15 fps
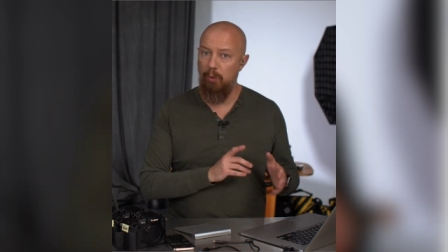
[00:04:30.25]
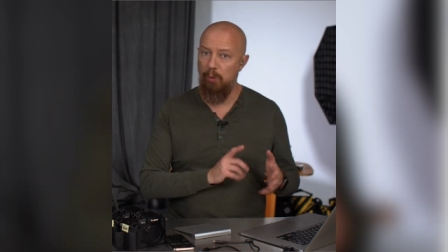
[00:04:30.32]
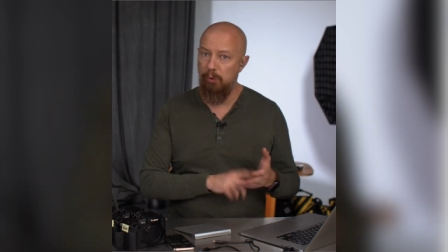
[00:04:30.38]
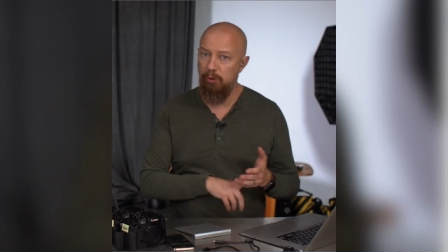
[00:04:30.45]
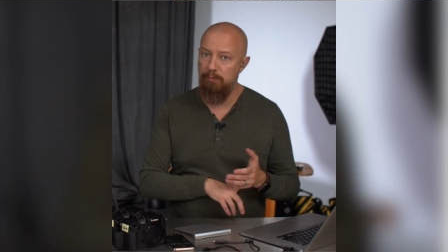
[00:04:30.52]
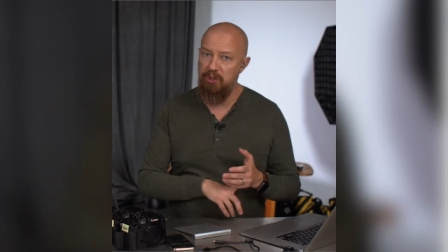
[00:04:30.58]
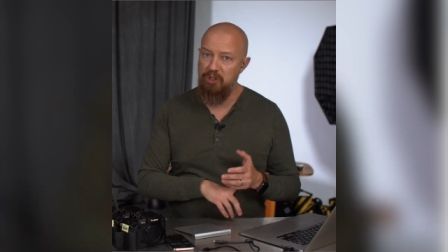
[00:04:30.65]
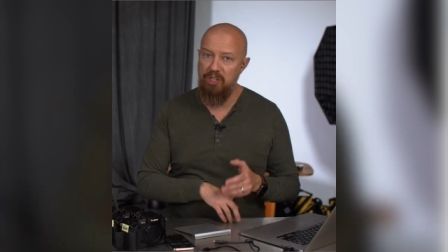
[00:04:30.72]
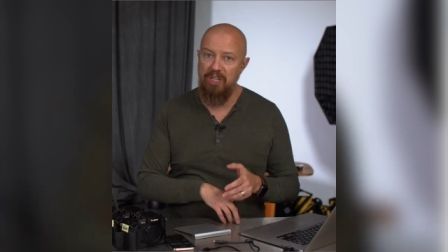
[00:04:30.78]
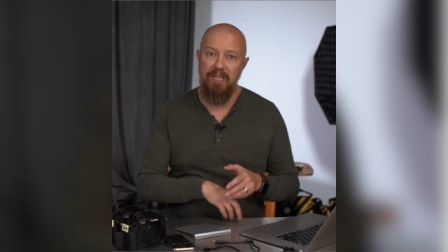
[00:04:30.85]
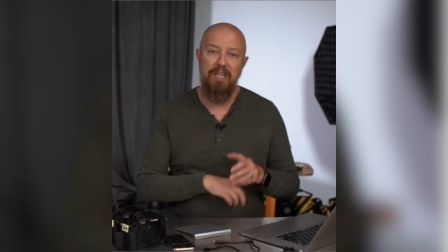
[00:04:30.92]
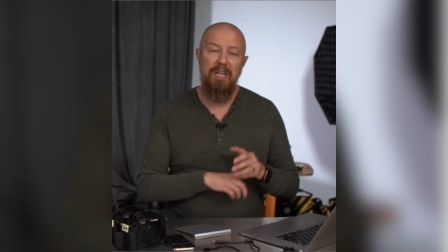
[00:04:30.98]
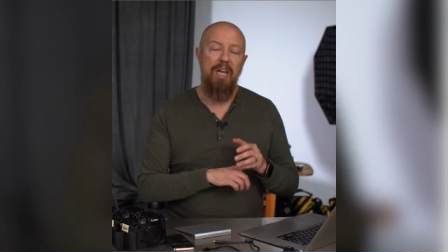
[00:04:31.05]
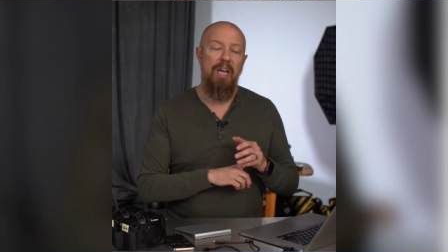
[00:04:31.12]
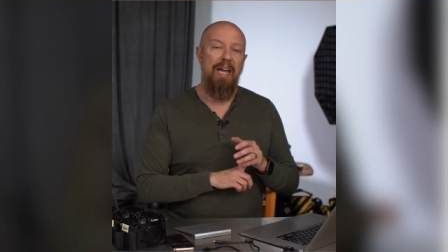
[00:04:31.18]
Older
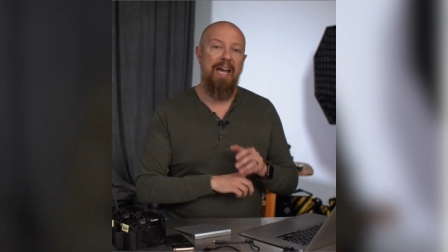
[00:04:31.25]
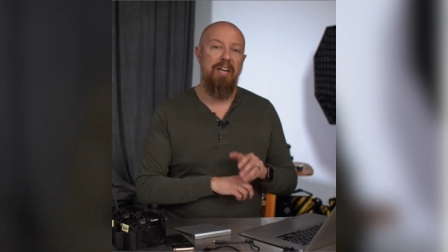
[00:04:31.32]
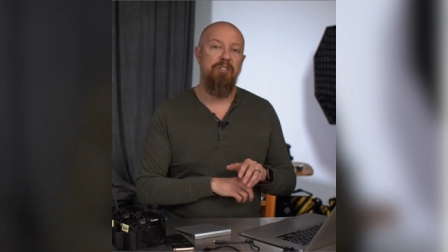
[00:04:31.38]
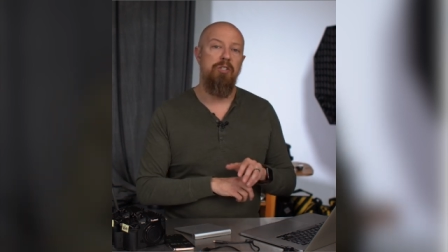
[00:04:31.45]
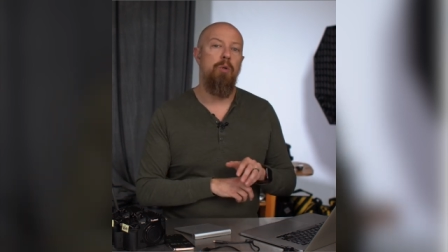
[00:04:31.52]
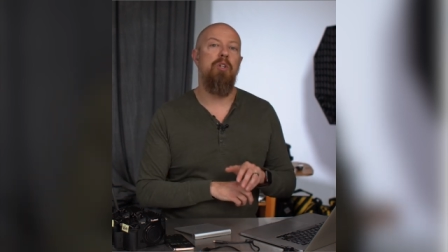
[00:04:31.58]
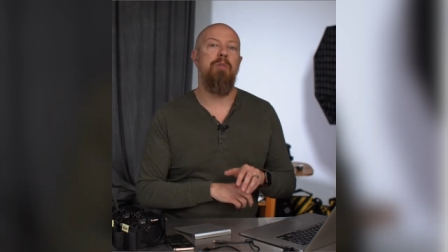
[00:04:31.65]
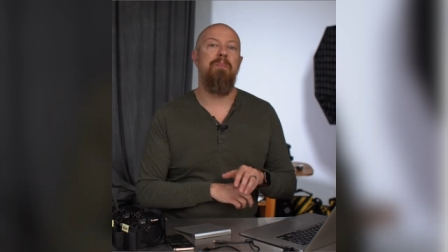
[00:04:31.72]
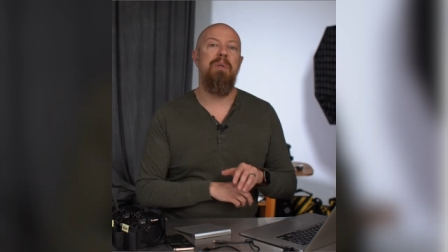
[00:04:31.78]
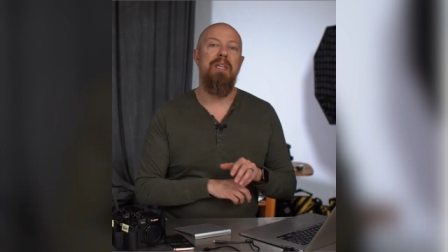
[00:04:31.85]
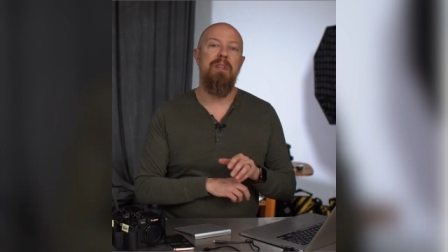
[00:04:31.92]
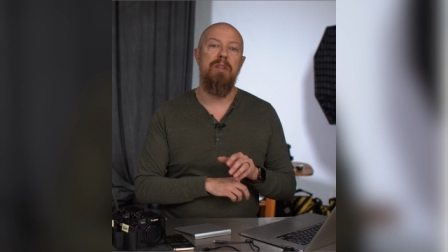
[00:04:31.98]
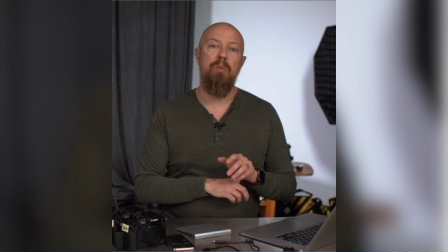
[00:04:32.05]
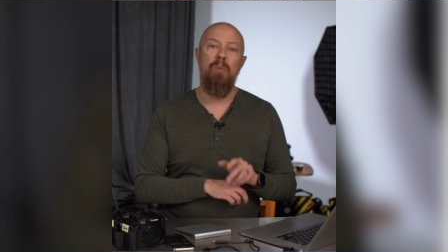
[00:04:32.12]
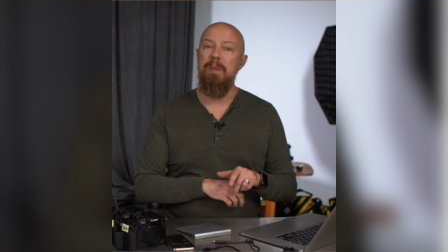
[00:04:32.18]
machine, has USB
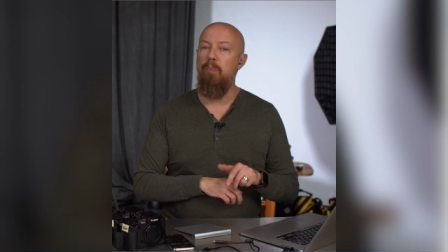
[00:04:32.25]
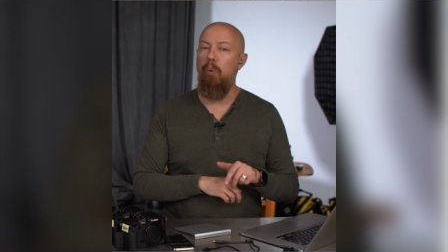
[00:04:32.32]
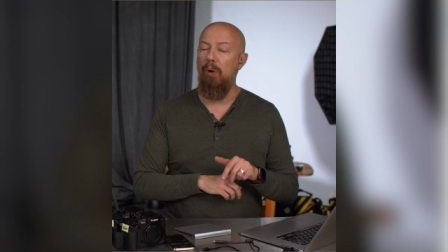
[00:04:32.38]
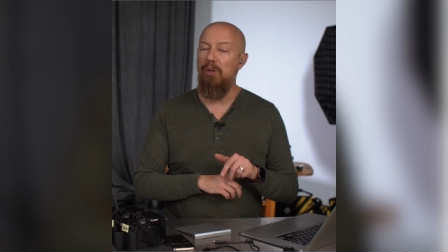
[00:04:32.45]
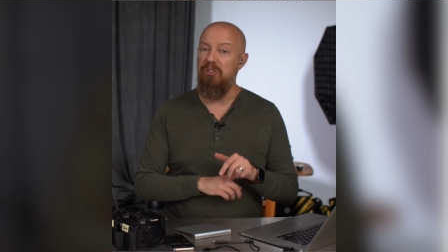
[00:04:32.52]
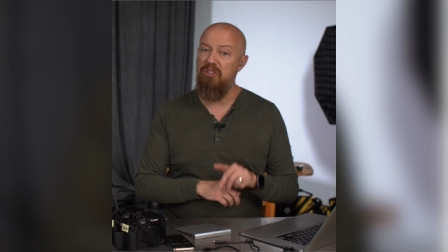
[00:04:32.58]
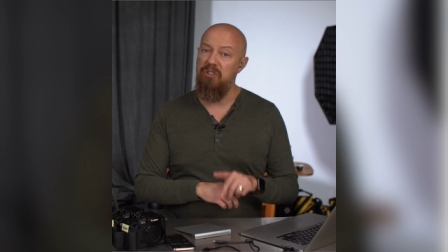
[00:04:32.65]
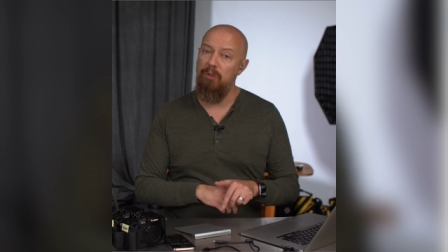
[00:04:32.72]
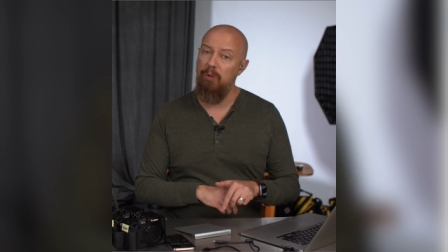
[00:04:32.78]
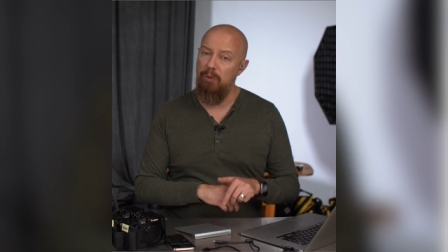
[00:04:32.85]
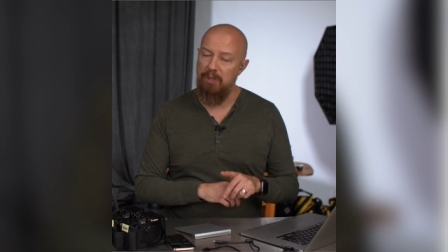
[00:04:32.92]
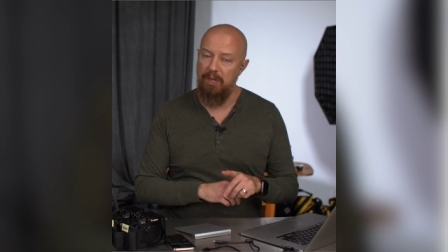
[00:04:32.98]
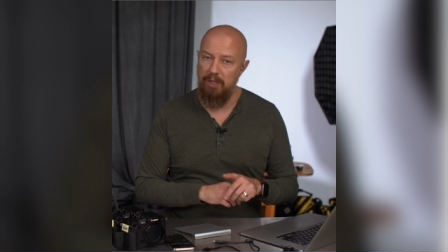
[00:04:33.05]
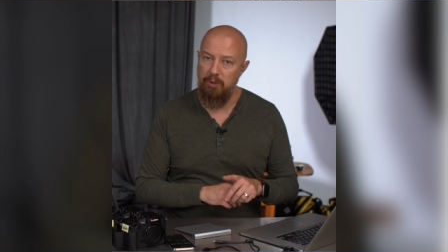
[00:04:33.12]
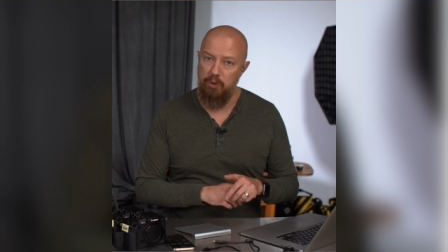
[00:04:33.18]
3.0,
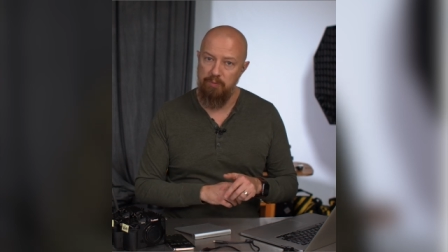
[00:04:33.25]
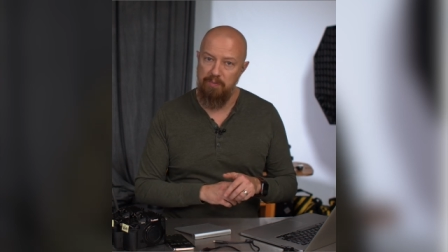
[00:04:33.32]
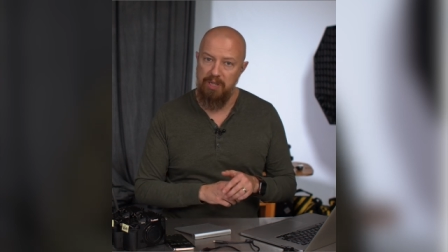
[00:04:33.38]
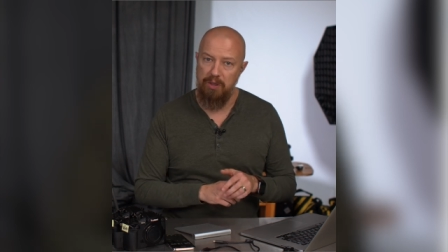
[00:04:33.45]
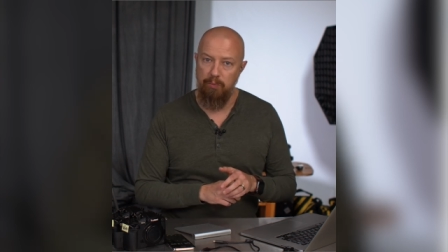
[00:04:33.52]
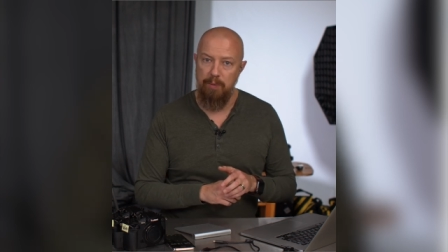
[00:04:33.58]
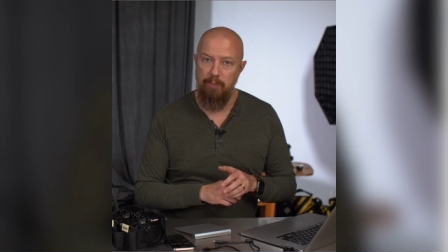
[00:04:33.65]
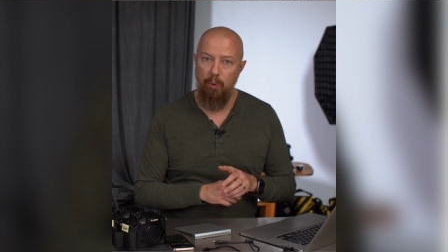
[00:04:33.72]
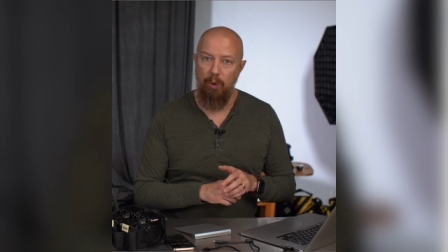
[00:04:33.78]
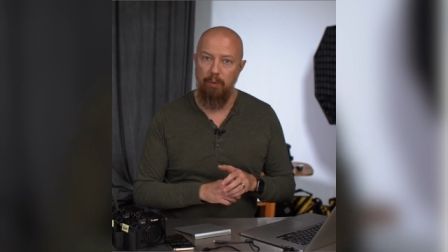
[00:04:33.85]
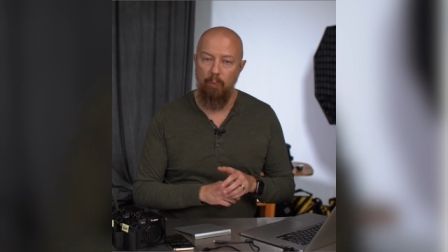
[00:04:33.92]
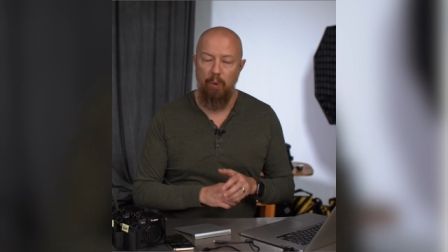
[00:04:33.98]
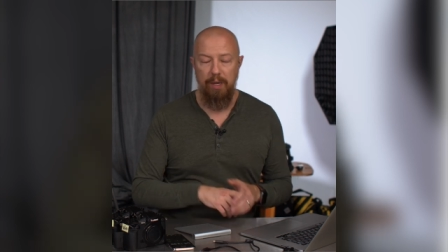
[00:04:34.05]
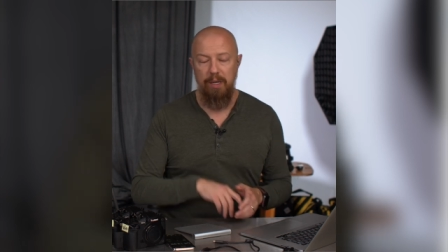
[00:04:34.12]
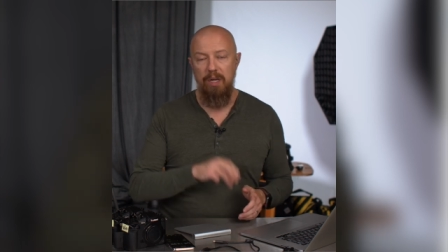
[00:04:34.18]
not USB
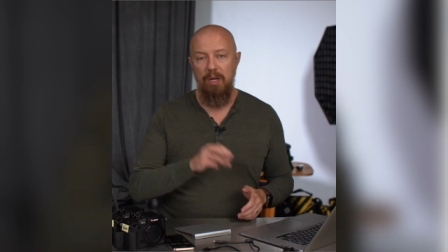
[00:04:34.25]
3.1.